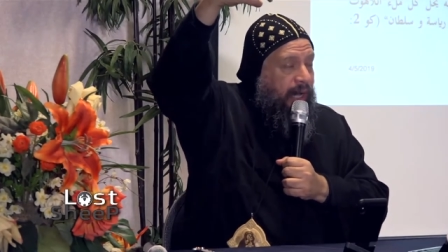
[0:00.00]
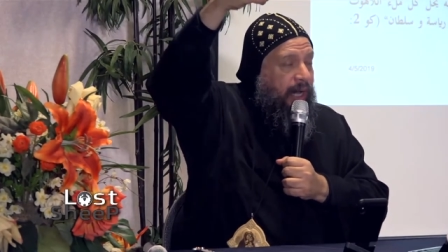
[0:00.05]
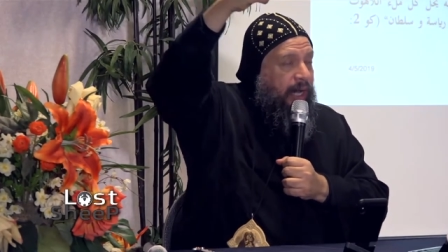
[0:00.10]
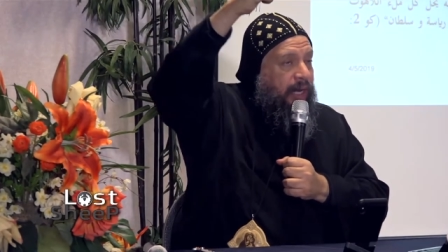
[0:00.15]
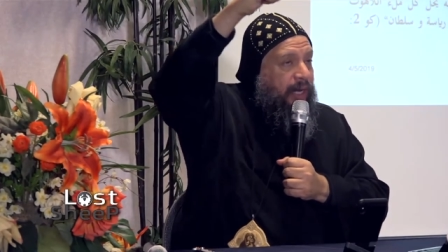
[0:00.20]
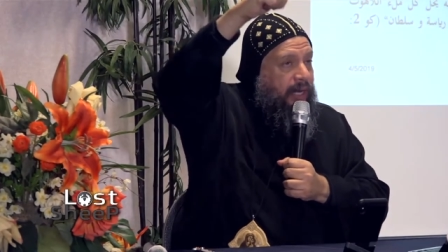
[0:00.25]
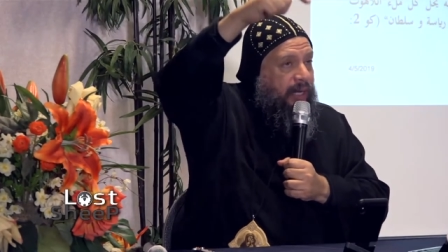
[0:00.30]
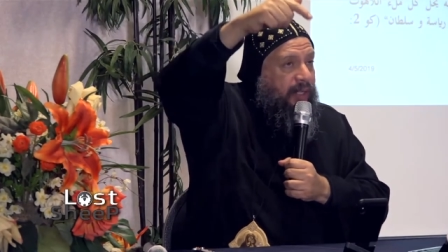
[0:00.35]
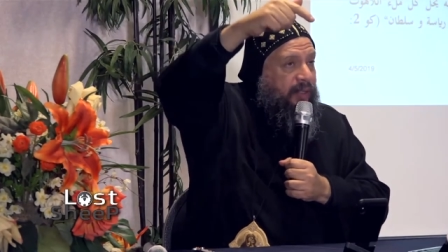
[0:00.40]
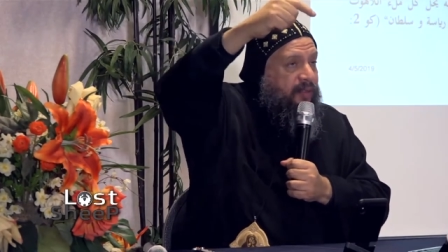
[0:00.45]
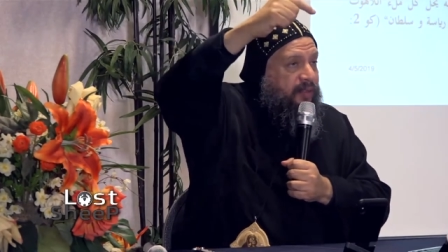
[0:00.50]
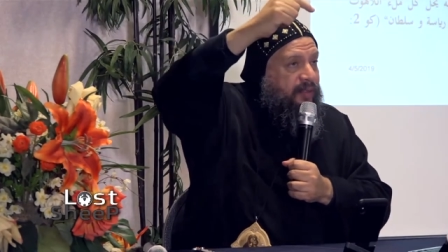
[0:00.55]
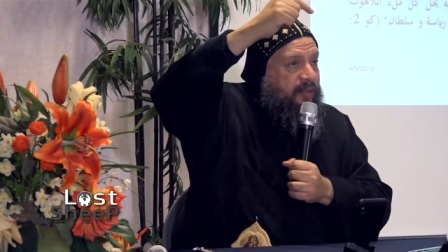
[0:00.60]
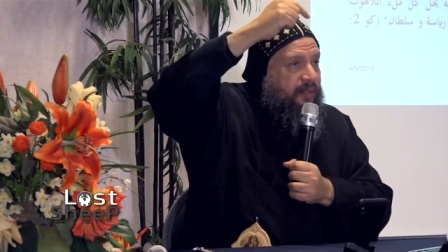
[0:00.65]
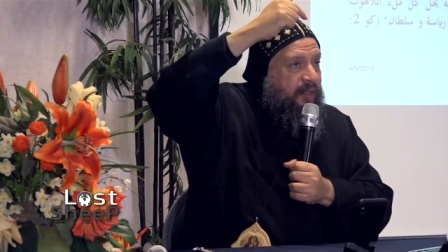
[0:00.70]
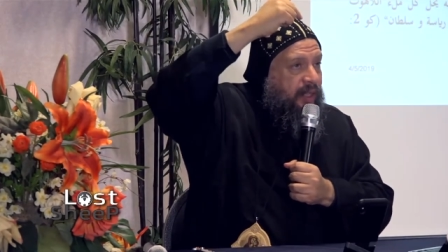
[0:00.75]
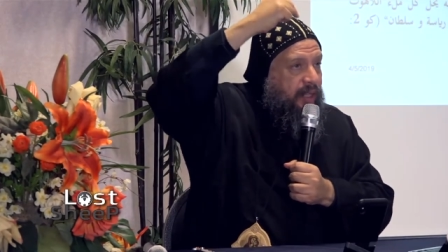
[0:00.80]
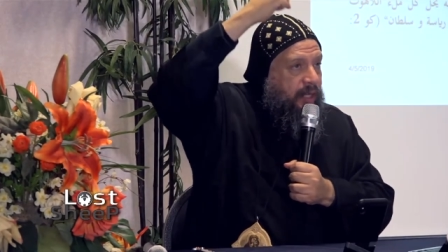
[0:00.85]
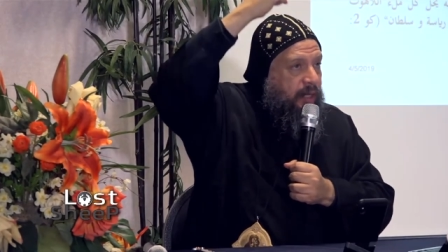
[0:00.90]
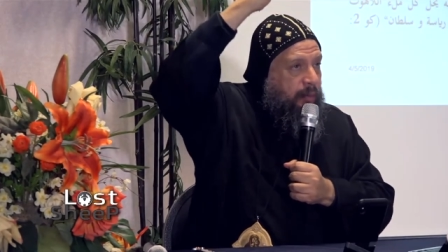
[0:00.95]

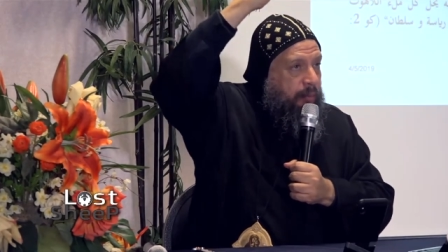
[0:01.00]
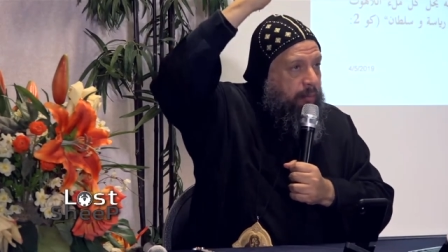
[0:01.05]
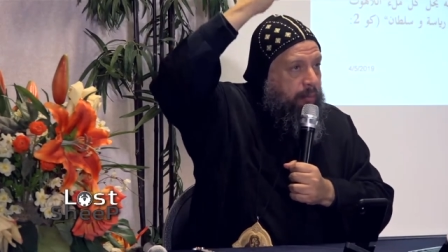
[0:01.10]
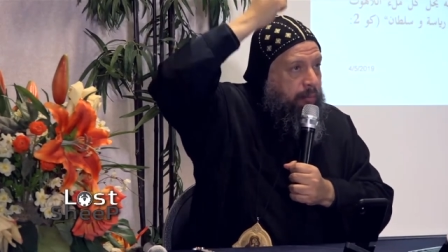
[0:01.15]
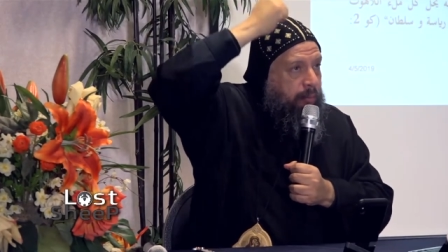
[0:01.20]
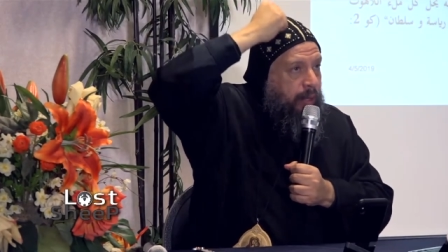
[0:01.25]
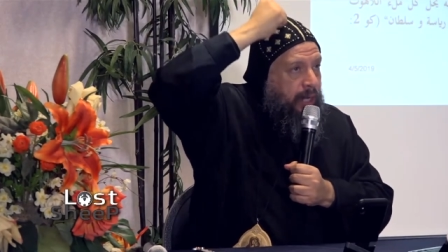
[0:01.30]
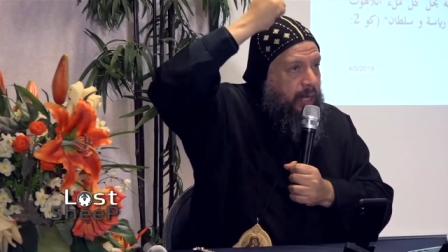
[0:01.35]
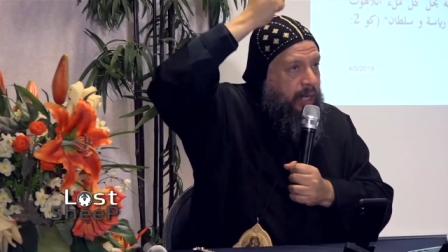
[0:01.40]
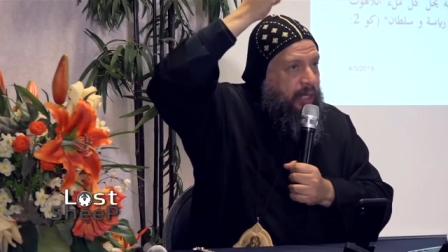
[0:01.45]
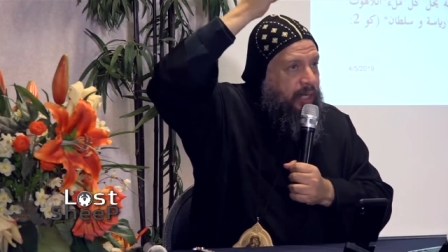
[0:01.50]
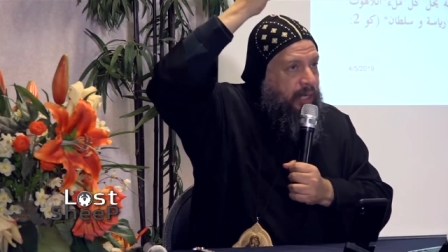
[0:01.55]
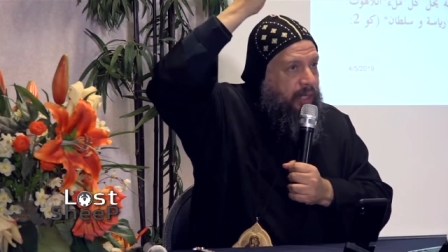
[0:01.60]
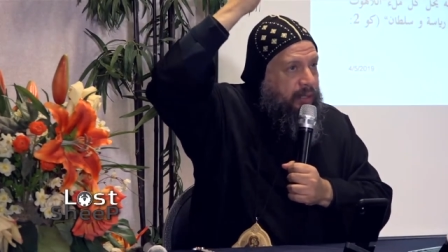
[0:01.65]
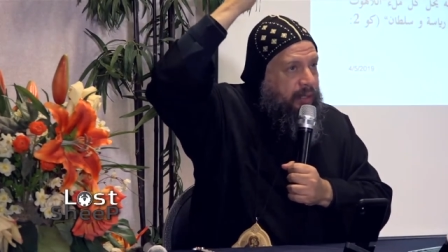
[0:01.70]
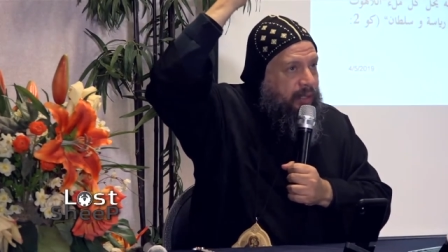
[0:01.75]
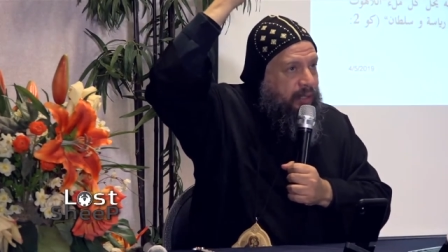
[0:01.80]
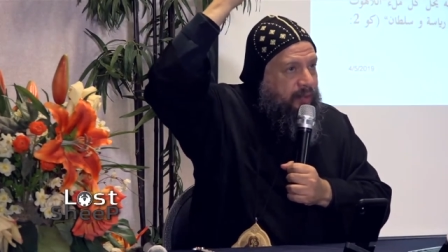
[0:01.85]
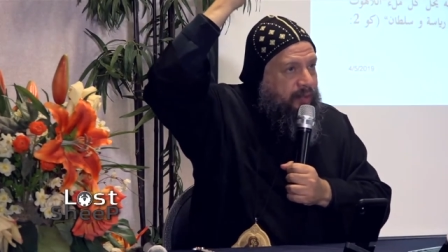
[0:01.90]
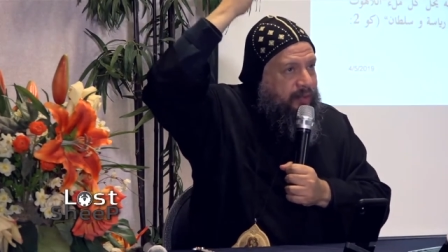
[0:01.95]
unless my
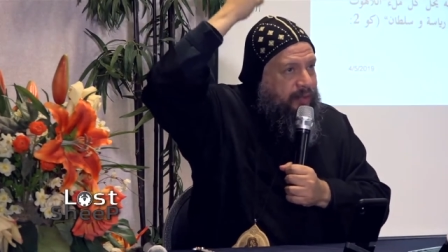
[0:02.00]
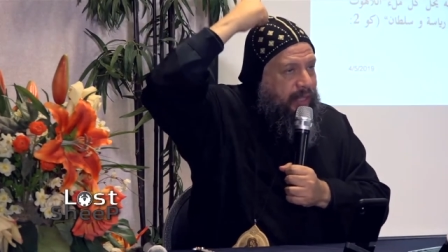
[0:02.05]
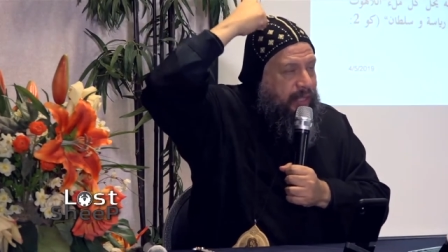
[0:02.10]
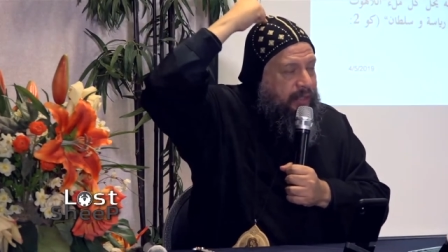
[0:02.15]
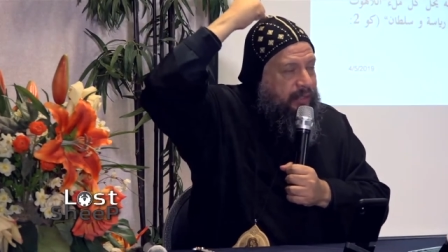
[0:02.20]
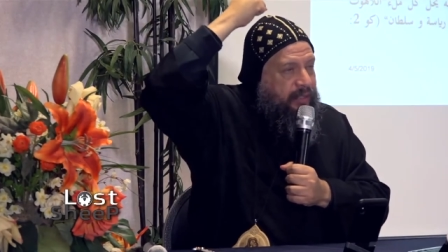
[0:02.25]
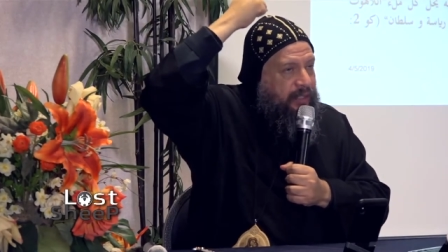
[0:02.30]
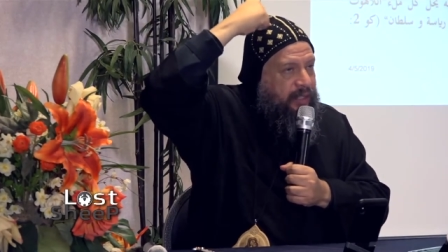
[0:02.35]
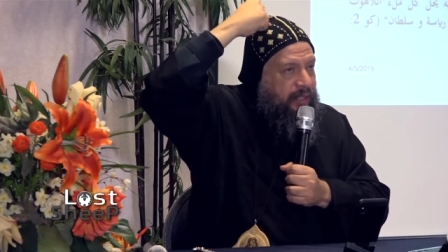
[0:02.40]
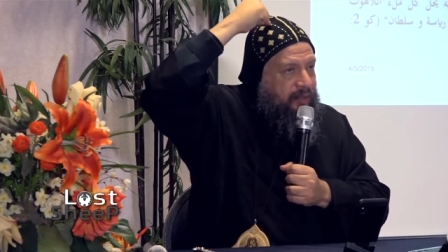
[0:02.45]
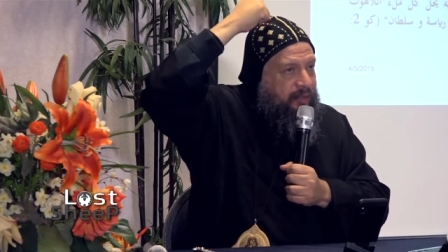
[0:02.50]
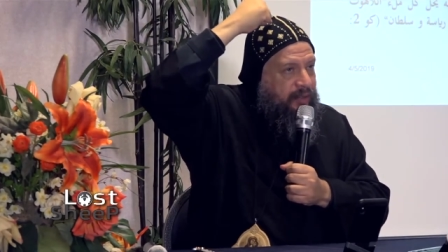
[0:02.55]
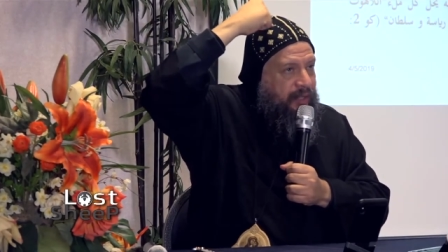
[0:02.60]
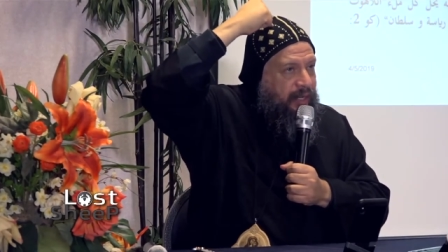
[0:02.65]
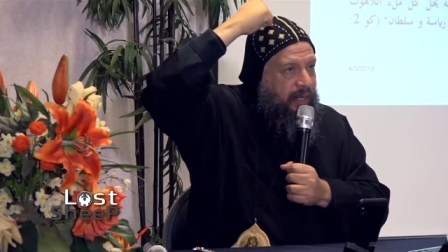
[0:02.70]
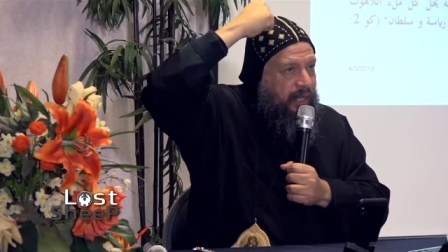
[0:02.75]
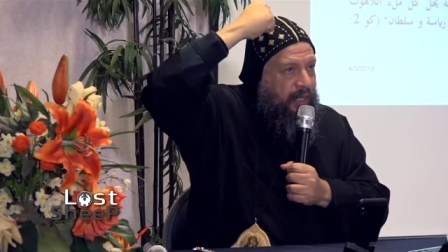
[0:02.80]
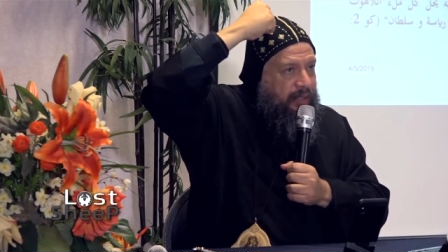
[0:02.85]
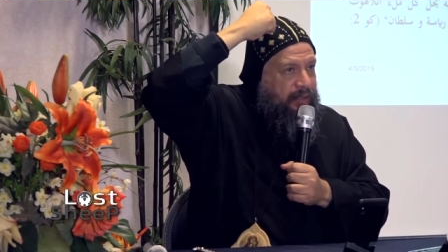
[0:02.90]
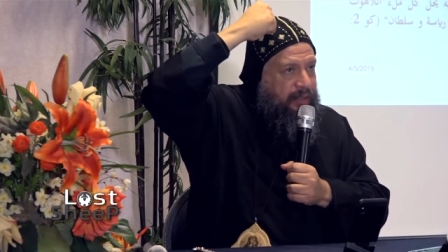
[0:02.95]
understanding is
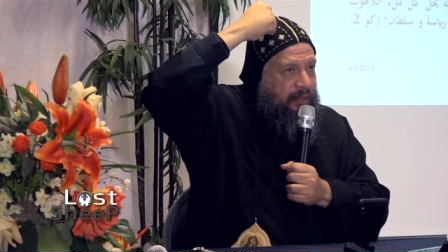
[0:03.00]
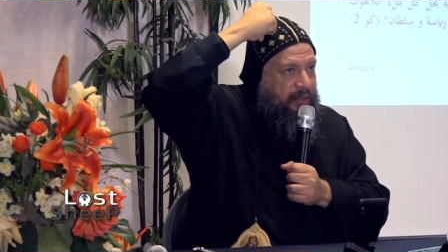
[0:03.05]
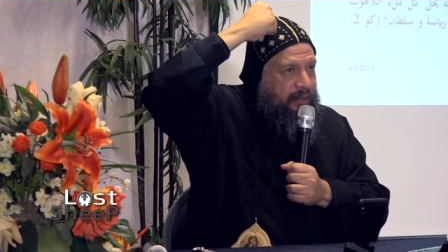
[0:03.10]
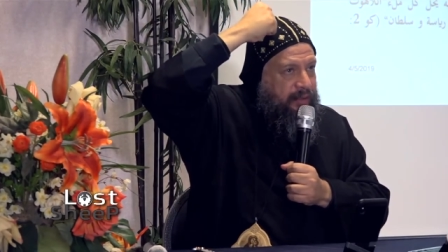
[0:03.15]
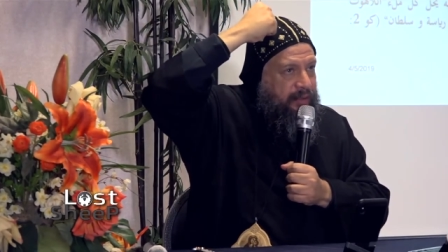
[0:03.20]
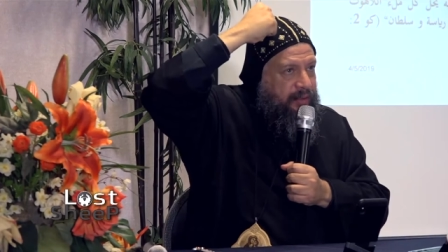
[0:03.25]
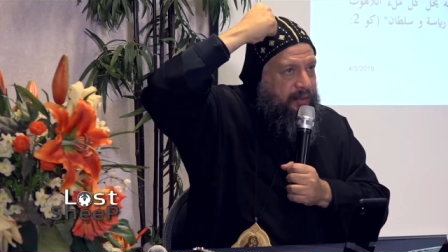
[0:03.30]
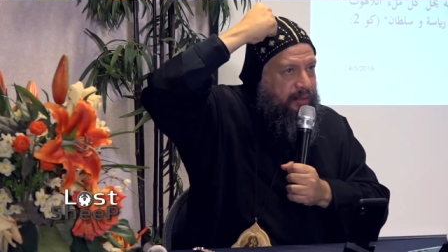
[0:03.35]
enlightened.